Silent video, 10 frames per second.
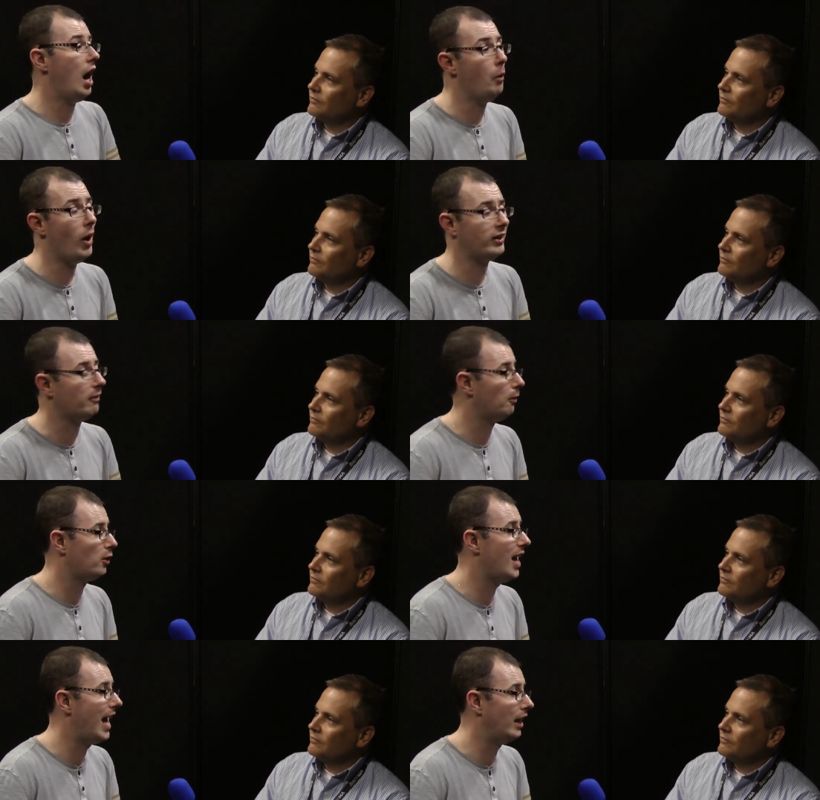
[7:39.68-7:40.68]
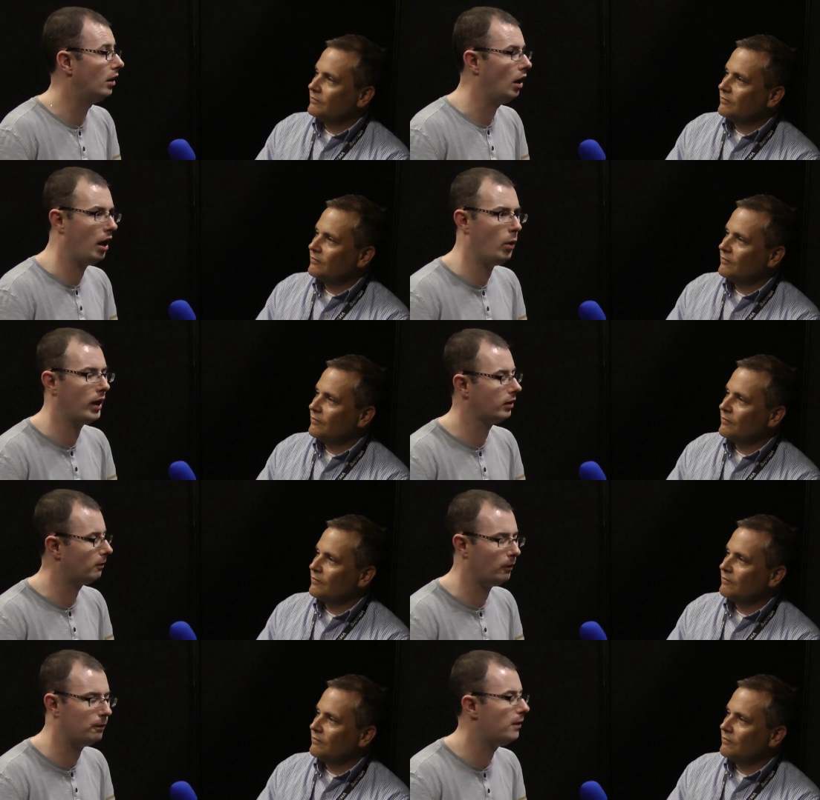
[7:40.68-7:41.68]
Speaker 1: I want it for 10, I want
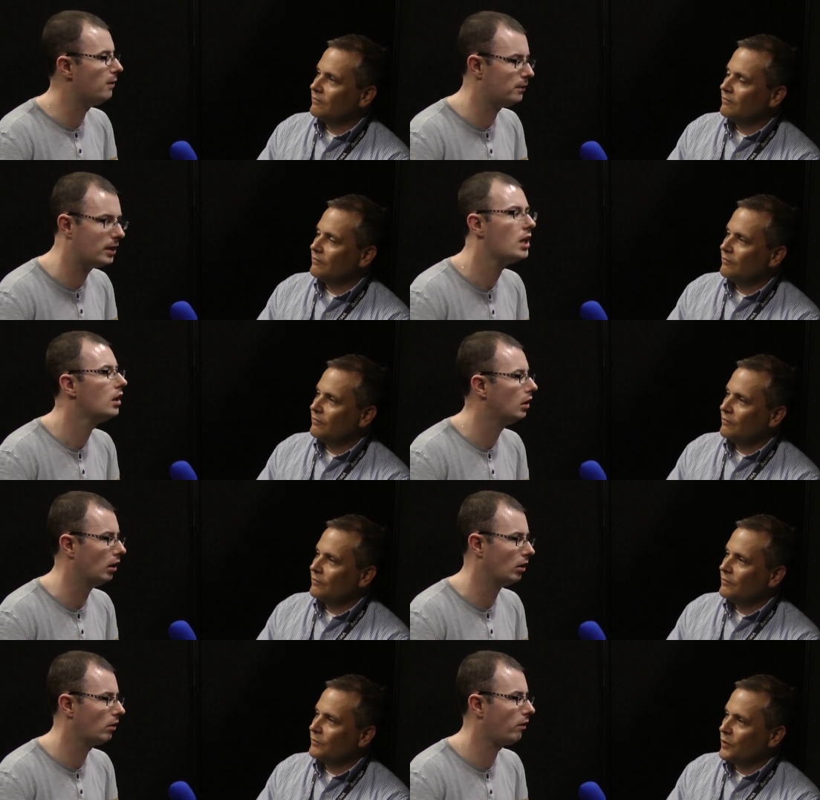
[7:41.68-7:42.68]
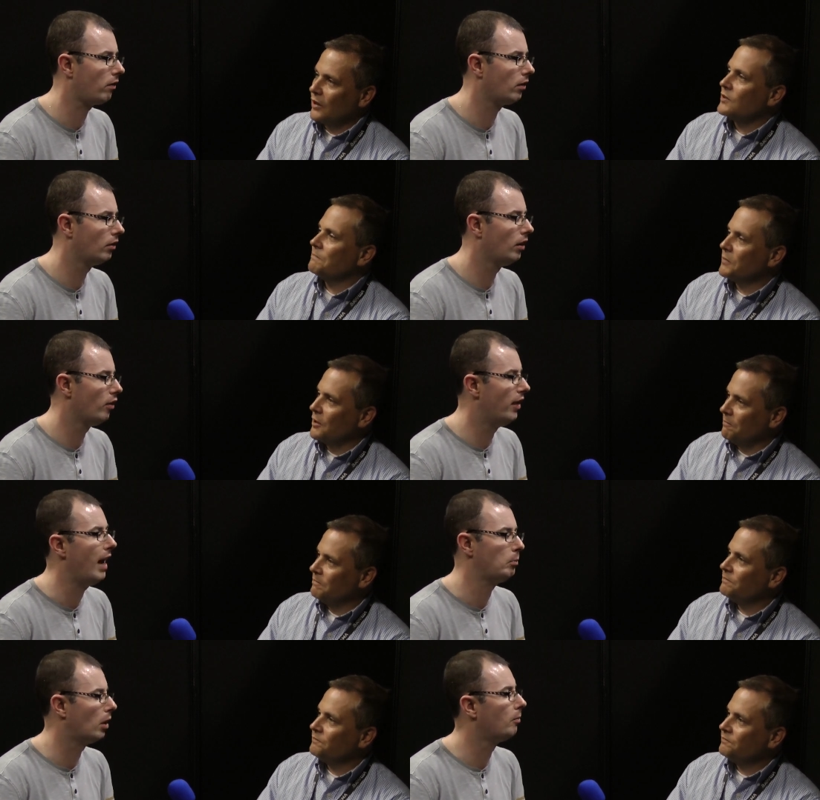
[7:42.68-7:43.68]
it for 15 years, yes. yep.
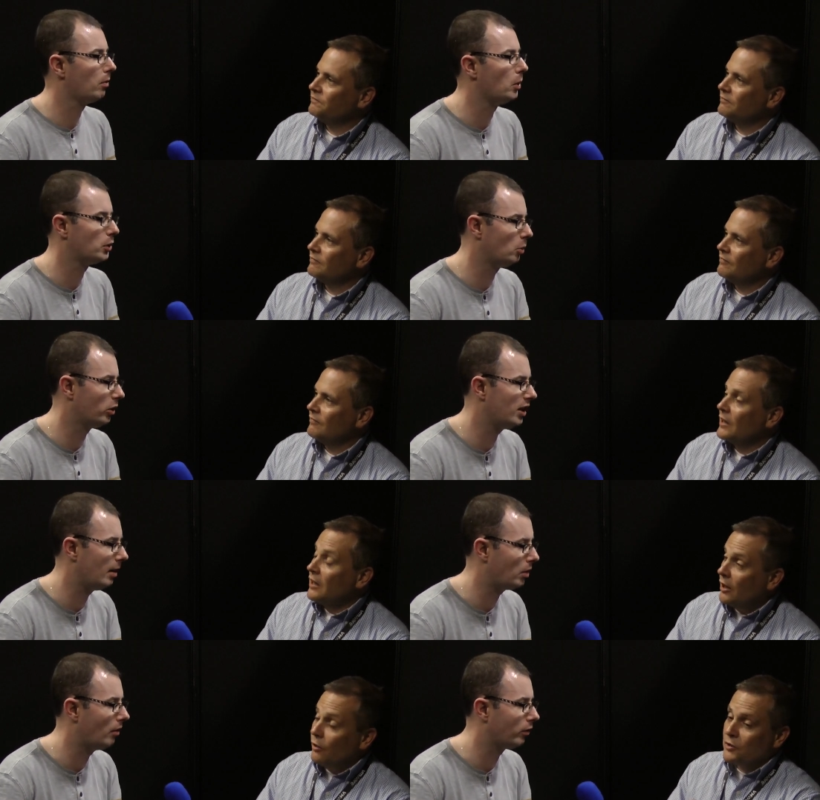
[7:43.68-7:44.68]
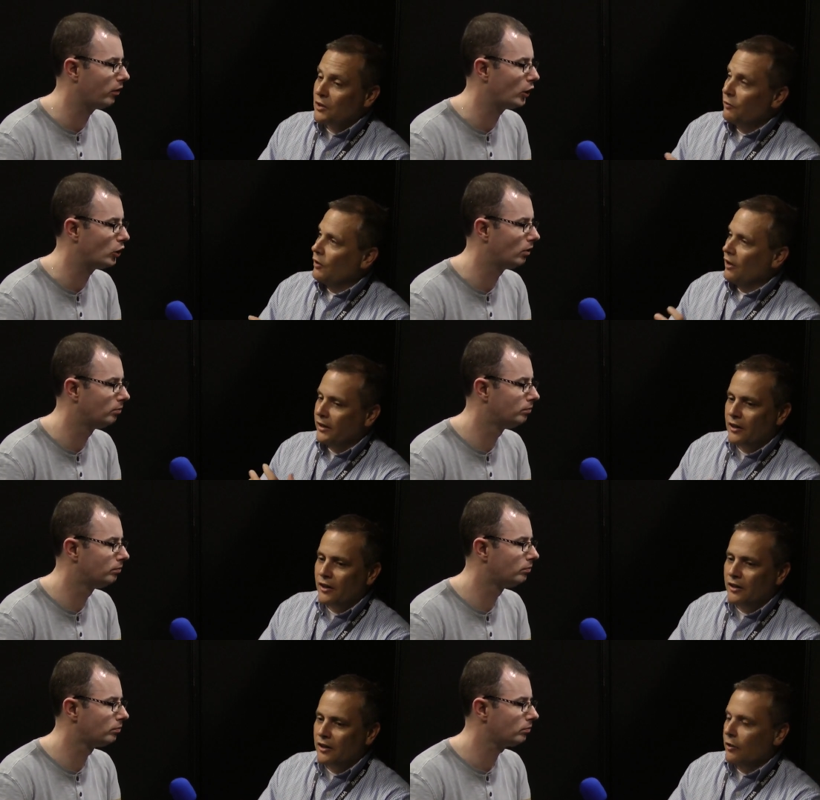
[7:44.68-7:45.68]
that becomes much more tape conversation. And for like,
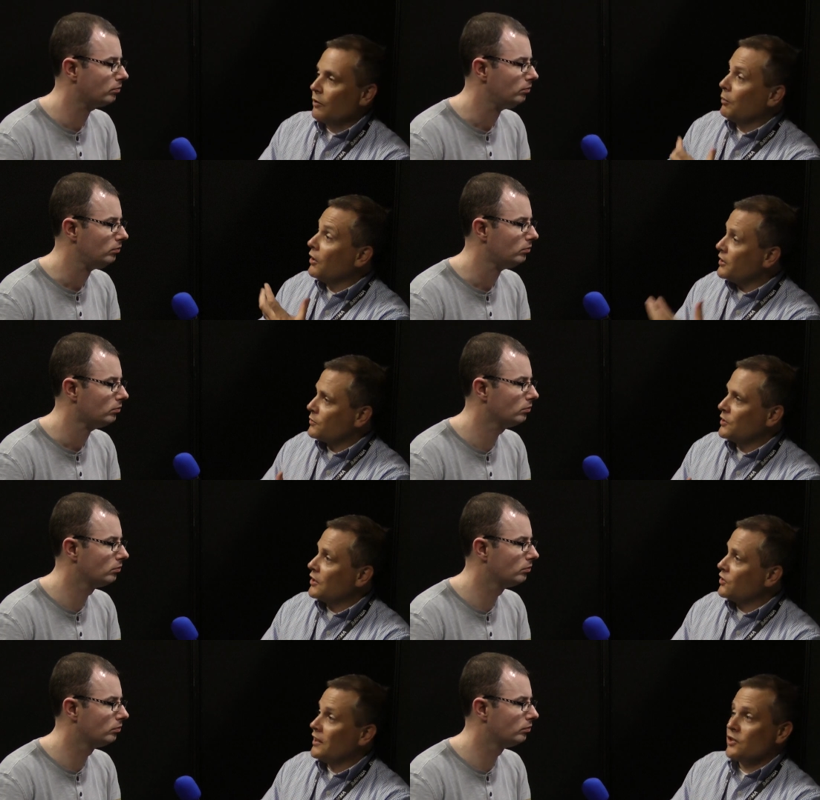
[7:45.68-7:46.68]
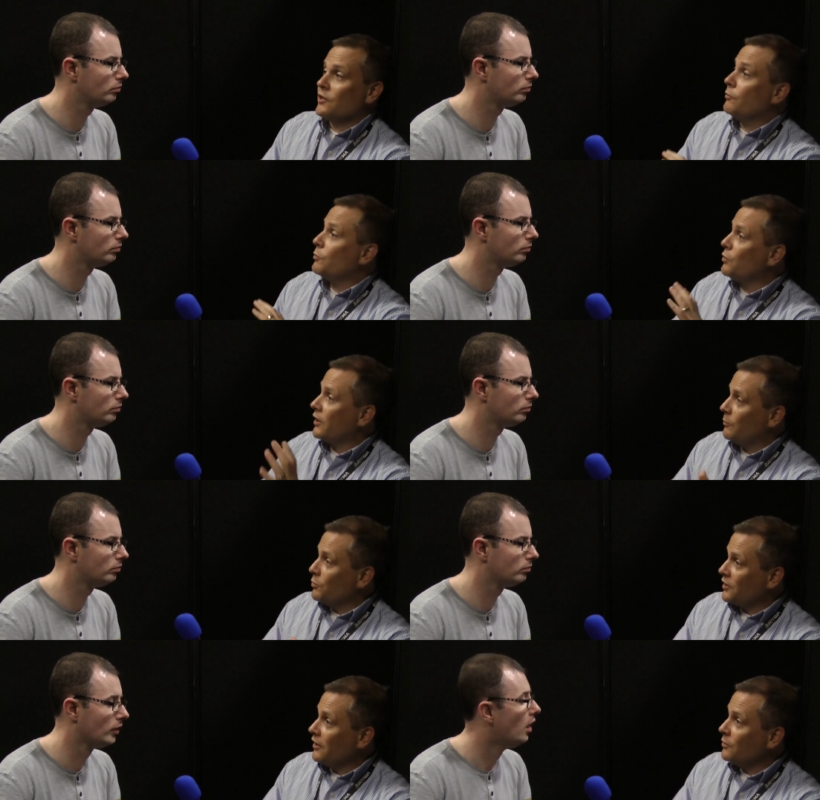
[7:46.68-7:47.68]
Speaker 2: uh, you know, compliance retention, that's a different ball
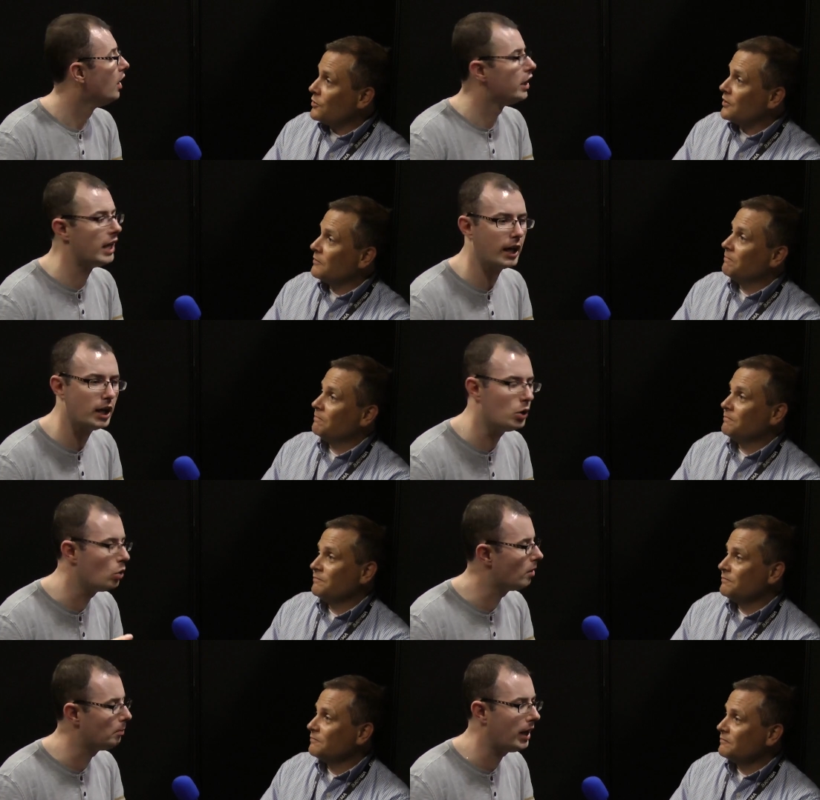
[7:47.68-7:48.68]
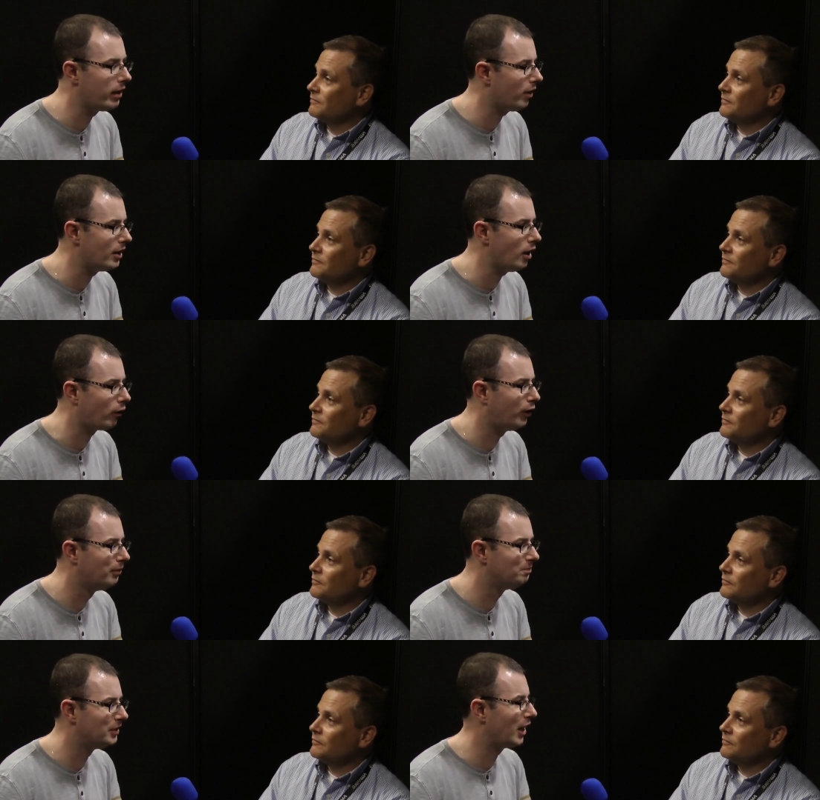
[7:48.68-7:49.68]
game altogether, isn't it?
Speaker 1: You can do compliance compliance on disk.
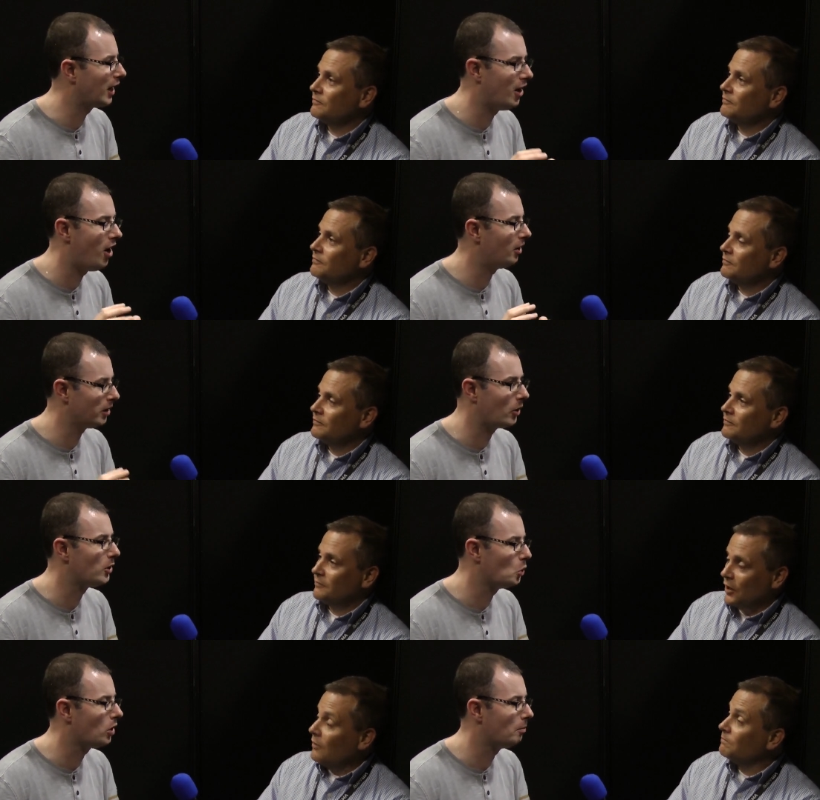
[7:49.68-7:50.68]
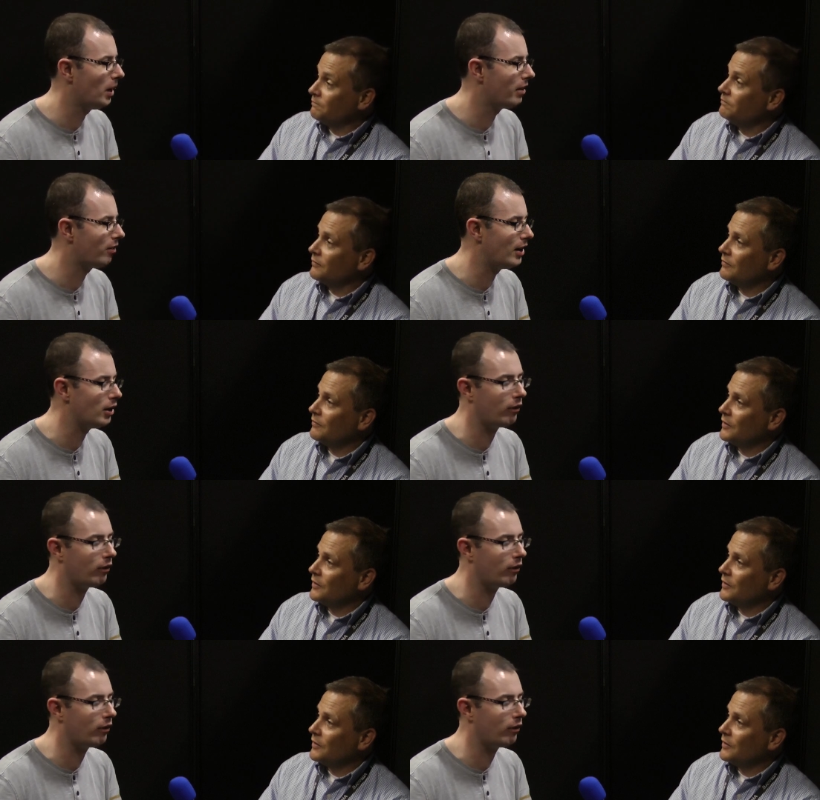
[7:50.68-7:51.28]
You can all you can do yep. compliance on